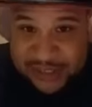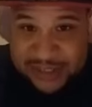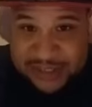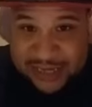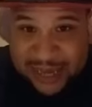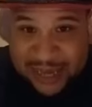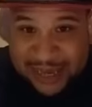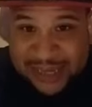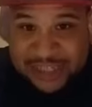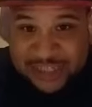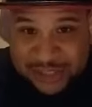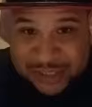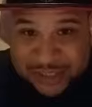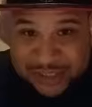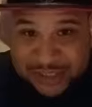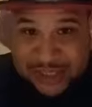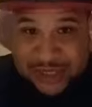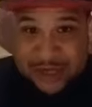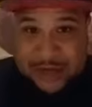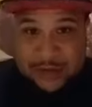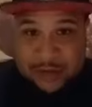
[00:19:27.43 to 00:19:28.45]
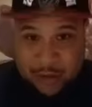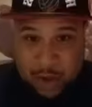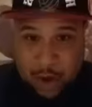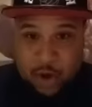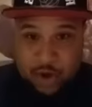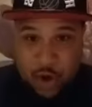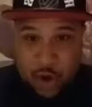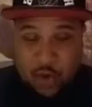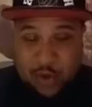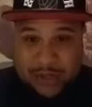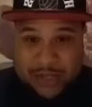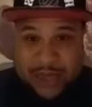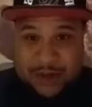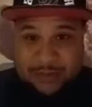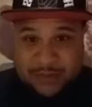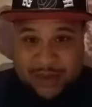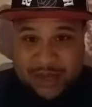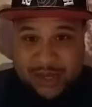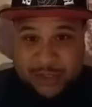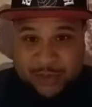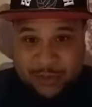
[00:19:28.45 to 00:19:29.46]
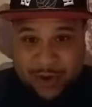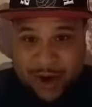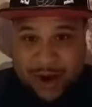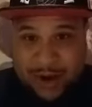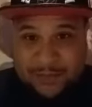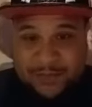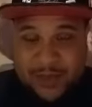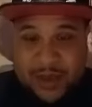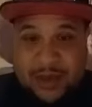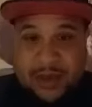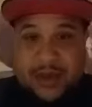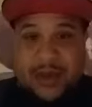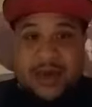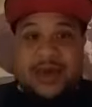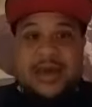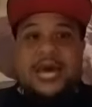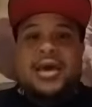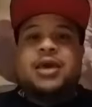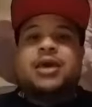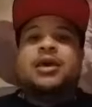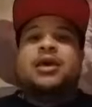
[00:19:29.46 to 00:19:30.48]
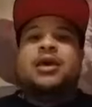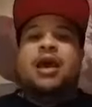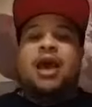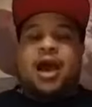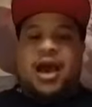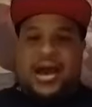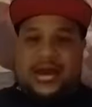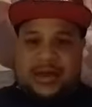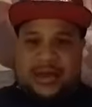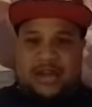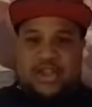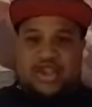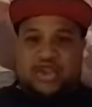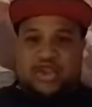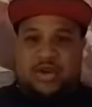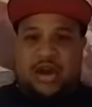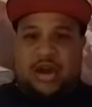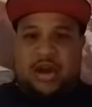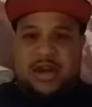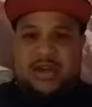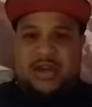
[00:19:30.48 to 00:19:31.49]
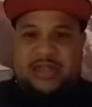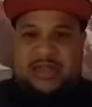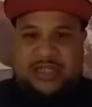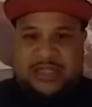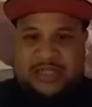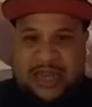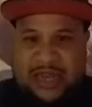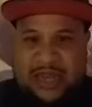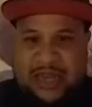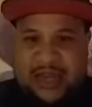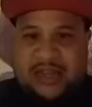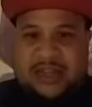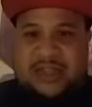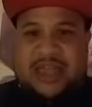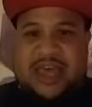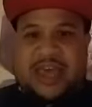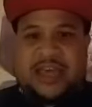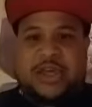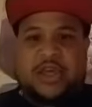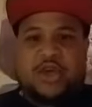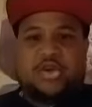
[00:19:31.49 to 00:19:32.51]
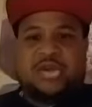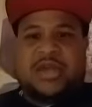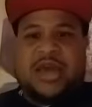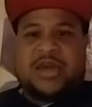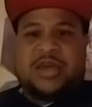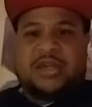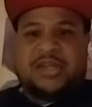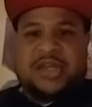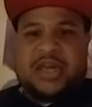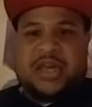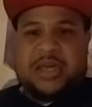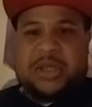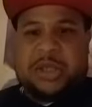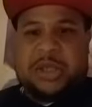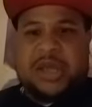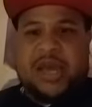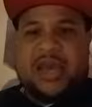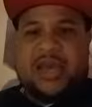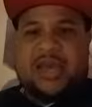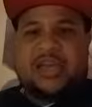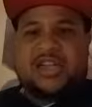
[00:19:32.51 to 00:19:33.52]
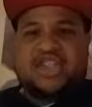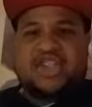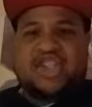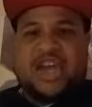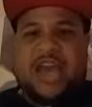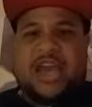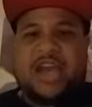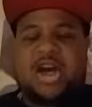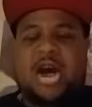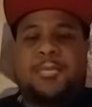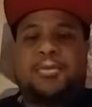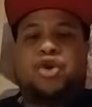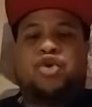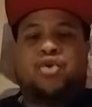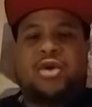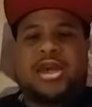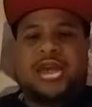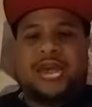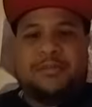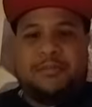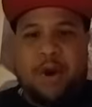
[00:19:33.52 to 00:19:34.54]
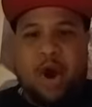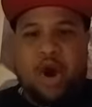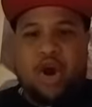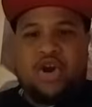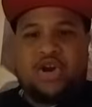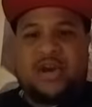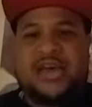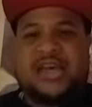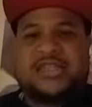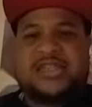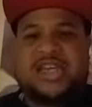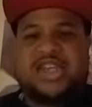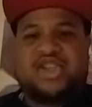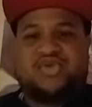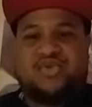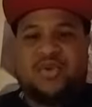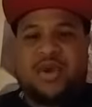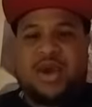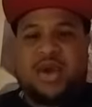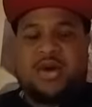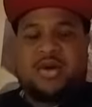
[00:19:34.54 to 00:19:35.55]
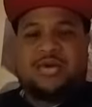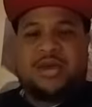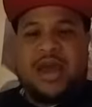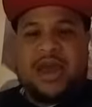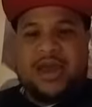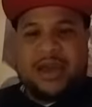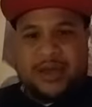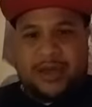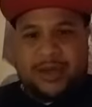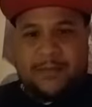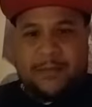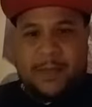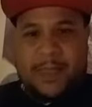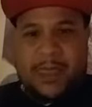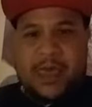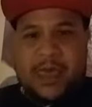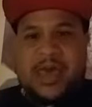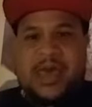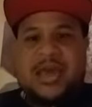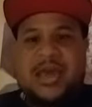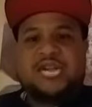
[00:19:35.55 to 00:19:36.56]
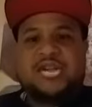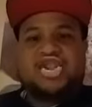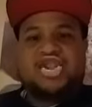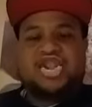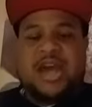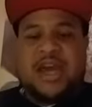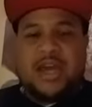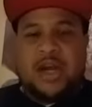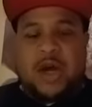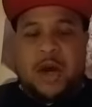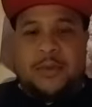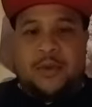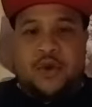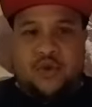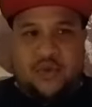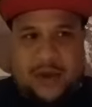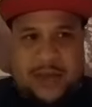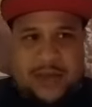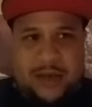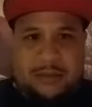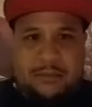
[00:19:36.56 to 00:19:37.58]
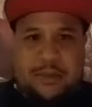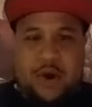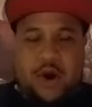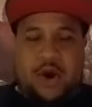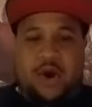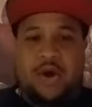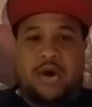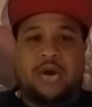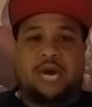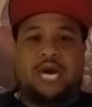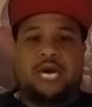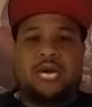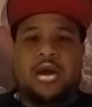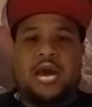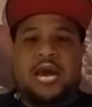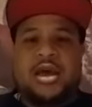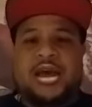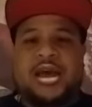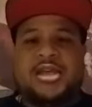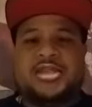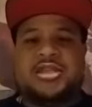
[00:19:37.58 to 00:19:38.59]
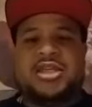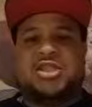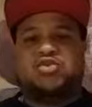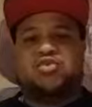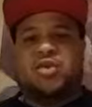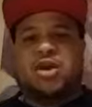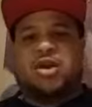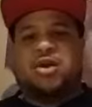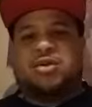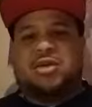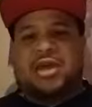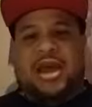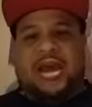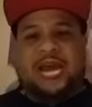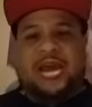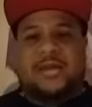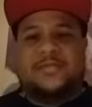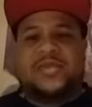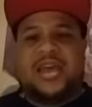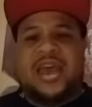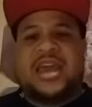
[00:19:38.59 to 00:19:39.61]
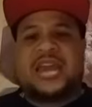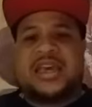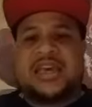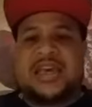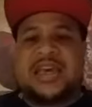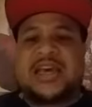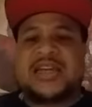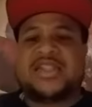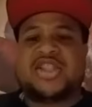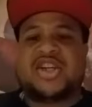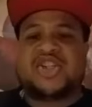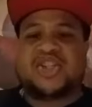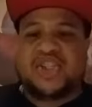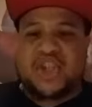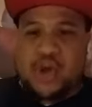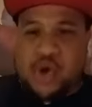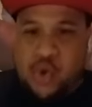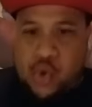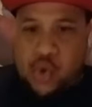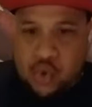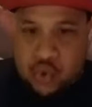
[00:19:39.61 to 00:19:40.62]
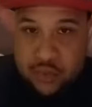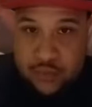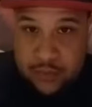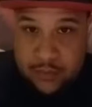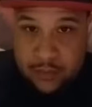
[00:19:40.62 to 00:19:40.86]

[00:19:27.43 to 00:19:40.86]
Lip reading: agency. Y'all know what that means, right? I need you to understand. Thank you, Deacon Shay. Jacob Greenberg is his real name. Jacob Greenberg is his real name, and he is a Jew.